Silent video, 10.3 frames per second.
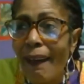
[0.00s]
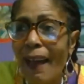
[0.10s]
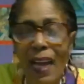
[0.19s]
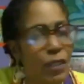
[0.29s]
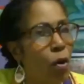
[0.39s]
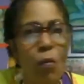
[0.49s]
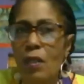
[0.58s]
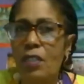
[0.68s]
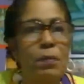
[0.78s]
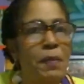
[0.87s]
I don't
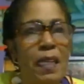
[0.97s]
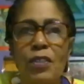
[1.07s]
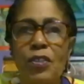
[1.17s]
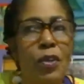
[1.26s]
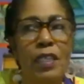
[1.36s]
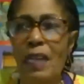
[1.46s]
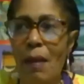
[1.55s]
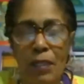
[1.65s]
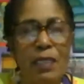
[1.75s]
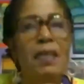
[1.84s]
want to be in Georgia. I'm
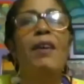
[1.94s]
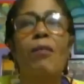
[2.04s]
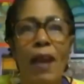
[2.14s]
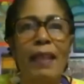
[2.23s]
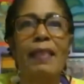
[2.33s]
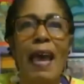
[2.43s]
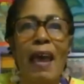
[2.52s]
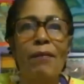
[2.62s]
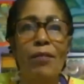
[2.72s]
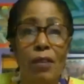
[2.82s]
going to tell you right that.
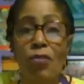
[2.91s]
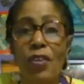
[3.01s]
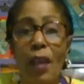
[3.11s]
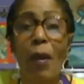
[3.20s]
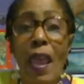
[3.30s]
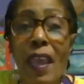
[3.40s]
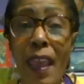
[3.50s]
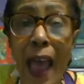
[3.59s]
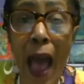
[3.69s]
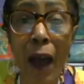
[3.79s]
You say,
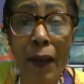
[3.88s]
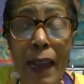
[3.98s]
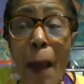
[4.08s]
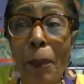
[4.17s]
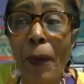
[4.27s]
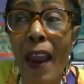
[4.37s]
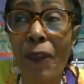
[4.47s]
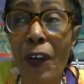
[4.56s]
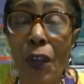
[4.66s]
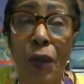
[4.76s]
Ia, how can I pray
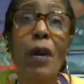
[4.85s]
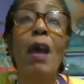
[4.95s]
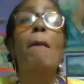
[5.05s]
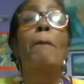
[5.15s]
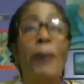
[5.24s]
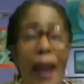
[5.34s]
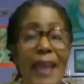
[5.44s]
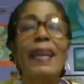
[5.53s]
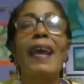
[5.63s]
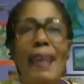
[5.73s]
for you?
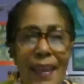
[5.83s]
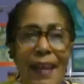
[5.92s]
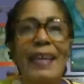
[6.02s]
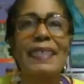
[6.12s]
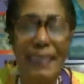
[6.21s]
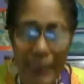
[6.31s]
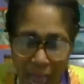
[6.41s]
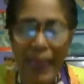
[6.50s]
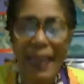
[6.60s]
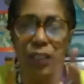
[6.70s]
Pray that Ia is
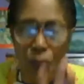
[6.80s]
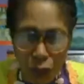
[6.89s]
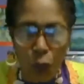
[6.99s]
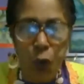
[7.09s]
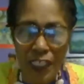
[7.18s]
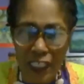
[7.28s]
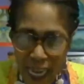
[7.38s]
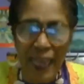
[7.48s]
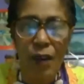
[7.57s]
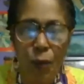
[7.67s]
not in Georgia
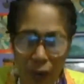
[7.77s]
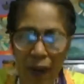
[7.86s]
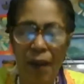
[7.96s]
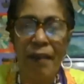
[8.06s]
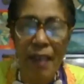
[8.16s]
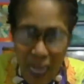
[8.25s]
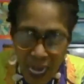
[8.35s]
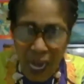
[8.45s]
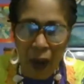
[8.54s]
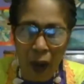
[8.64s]
anywhere
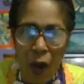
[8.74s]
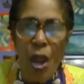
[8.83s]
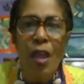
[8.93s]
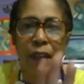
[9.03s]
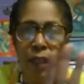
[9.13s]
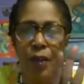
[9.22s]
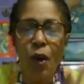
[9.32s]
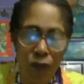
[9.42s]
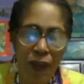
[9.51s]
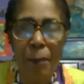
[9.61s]
near the
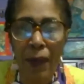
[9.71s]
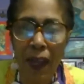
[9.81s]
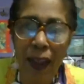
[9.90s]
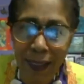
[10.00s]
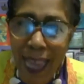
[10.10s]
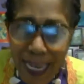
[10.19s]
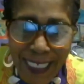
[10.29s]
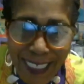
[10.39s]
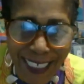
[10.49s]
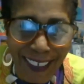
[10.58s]
November
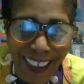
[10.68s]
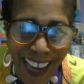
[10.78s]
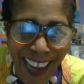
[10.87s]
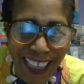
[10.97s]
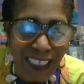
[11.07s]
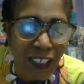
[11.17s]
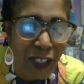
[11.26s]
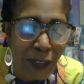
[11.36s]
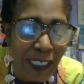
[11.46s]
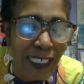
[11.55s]
election, okay? Because
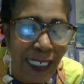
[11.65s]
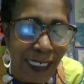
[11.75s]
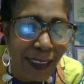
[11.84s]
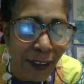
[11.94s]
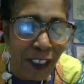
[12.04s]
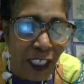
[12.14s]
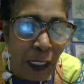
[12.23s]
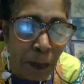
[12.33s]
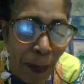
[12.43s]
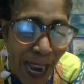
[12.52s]
Georgia's a little
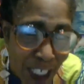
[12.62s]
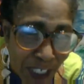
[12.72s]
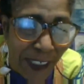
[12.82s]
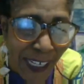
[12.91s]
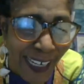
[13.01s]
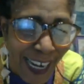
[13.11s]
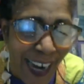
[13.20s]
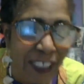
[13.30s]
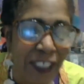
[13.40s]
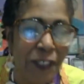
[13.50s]
special in
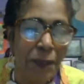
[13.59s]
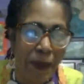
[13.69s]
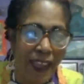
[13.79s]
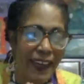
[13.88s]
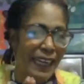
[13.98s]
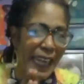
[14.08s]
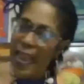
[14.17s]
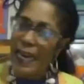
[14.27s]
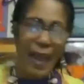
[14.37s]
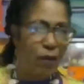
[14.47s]
their stupidity,
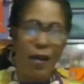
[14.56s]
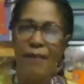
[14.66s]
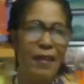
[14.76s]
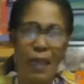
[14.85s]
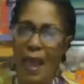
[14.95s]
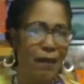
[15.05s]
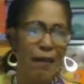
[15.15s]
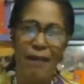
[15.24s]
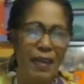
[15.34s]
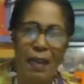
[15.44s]
and I don't have
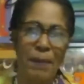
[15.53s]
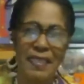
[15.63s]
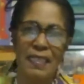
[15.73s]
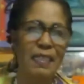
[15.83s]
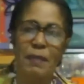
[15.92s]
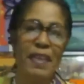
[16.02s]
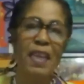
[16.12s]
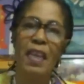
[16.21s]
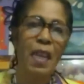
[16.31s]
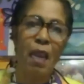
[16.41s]
any business
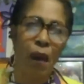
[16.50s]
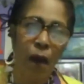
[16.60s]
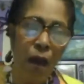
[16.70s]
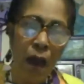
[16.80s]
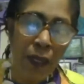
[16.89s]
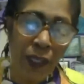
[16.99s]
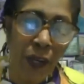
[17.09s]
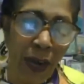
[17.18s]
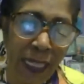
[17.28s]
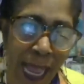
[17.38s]
being here.
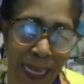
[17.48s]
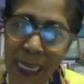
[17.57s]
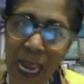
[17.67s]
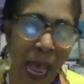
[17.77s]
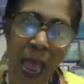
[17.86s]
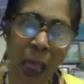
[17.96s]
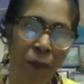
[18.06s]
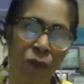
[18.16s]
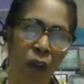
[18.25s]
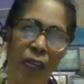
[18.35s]
during that time,
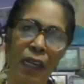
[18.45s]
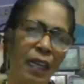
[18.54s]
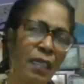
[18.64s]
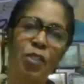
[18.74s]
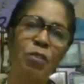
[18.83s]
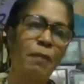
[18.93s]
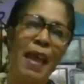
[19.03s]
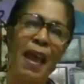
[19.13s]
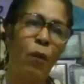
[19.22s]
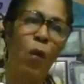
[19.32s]
running into them
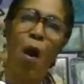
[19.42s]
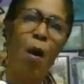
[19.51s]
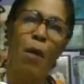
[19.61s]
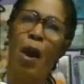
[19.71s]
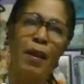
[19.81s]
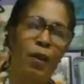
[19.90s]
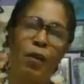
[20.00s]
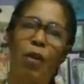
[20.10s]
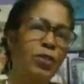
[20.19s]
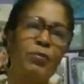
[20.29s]
at Walmart and the
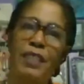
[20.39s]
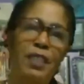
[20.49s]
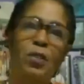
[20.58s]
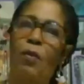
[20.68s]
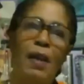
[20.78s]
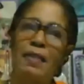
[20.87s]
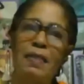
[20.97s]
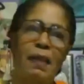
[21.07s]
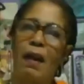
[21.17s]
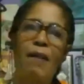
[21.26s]
grocery store and
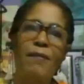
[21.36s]
stuff.